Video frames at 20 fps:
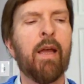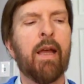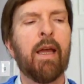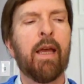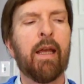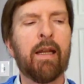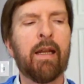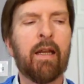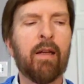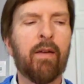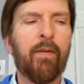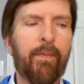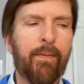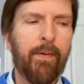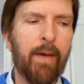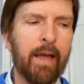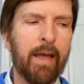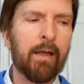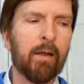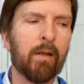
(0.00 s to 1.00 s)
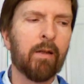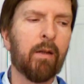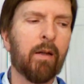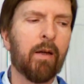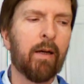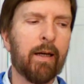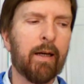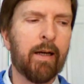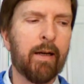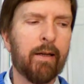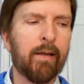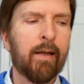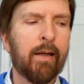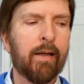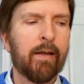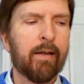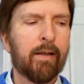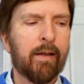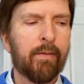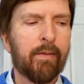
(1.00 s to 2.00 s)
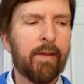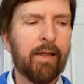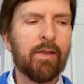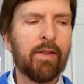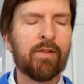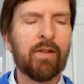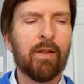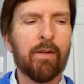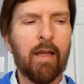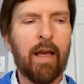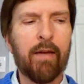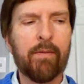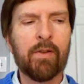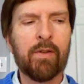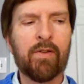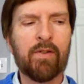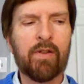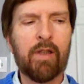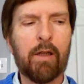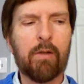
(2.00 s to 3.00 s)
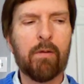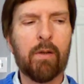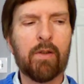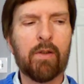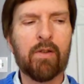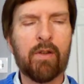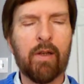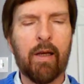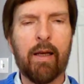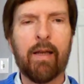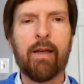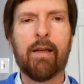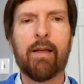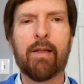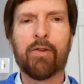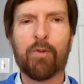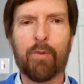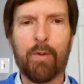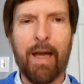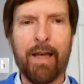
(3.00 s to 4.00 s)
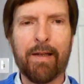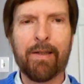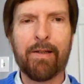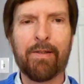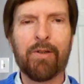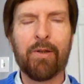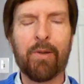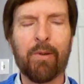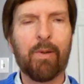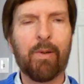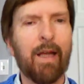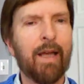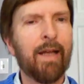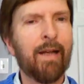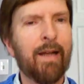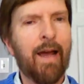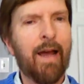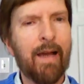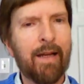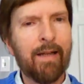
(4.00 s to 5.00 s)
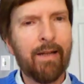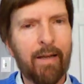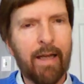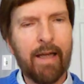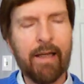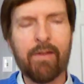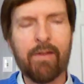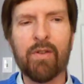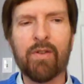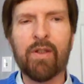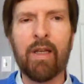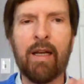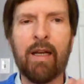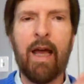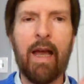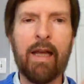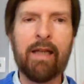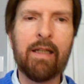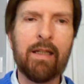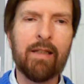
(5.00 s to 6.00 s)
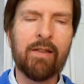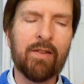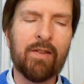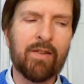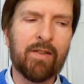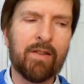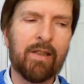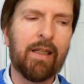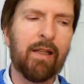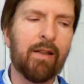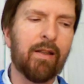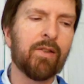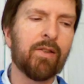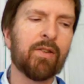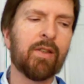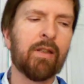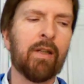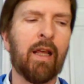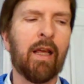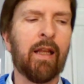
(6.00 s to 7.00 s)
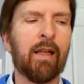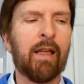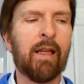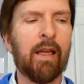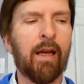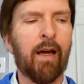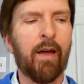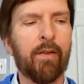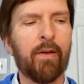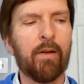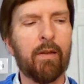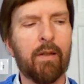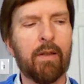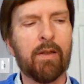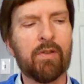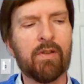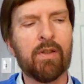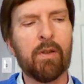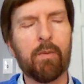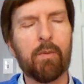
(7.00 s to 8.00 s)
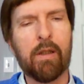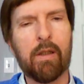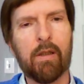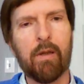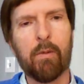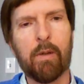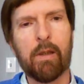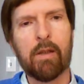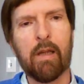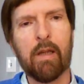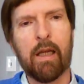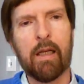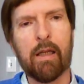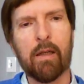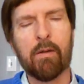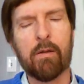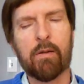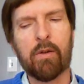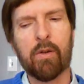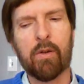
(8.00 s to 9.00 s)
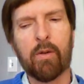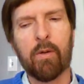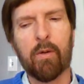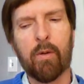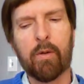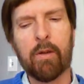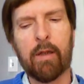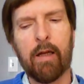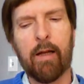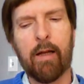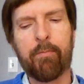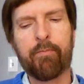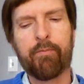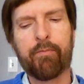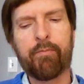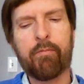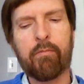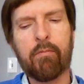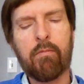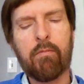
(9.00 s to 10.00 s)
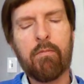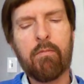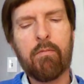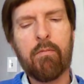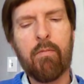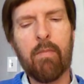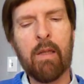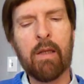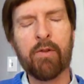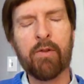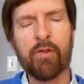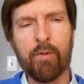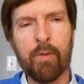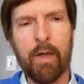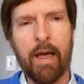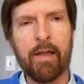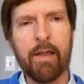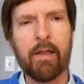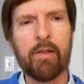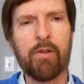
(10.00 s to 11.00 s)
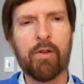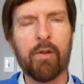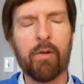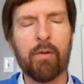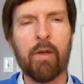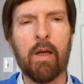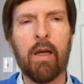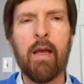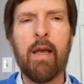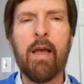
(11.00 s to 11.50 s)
And then the final of these 11 secrets is gratitude. And I like this, and I didn't see this in the other lists that we took a look at, as gratitude.